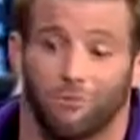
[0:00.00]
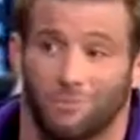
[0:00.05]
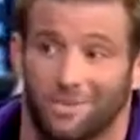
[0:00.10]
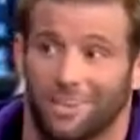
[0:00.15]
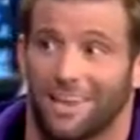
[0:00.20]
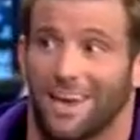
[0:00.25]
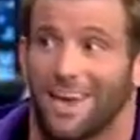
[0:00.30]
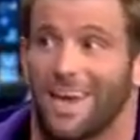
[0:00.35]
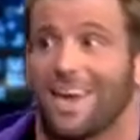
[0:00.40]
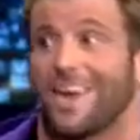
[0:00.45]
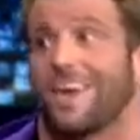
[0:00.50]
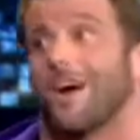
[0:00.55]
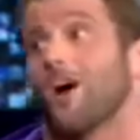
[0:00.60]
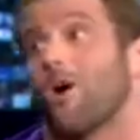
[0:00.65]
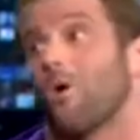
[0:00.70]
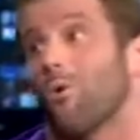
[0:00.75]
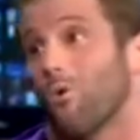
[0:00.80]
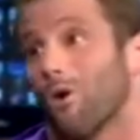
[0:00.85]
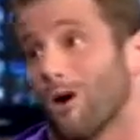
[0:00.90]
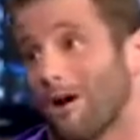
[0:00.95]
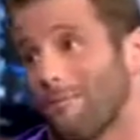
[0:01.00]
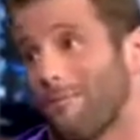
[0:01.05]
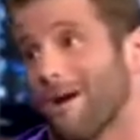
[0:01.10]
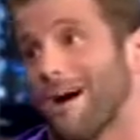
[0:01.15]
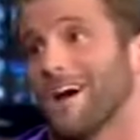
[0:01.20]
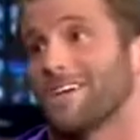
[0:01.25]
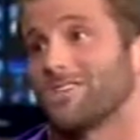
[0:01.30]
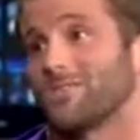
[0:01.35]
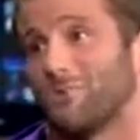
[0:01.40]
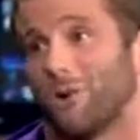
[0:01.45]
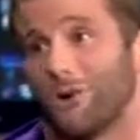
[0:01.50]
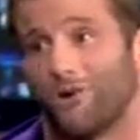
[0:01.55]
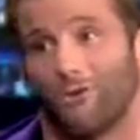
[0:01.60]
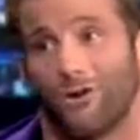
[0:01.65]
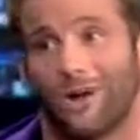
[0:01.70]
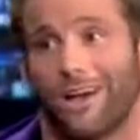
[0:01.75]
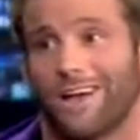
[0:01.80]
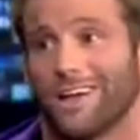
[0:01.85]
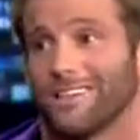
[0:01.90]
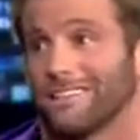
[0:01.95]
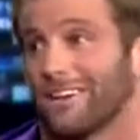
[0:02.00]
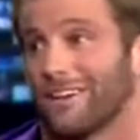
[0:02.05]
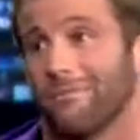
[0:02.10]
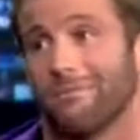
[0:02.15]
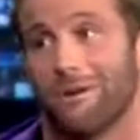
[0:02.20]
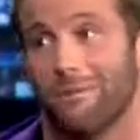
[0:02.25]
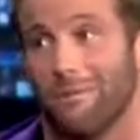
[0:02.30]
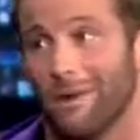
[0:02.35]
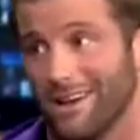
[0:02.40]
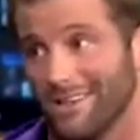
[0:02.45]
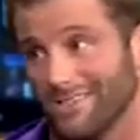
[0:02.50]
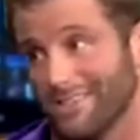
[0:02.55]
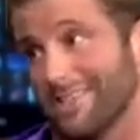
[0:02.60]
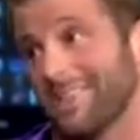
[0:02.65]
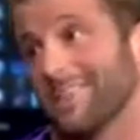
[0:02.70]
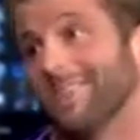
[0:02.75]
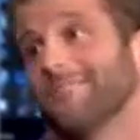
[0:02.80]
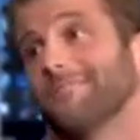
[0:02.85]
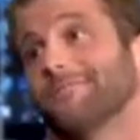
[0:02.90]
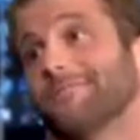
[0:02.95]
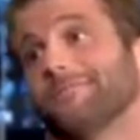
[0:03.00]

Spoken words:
from today. One match, one ring. It's going to be amazing.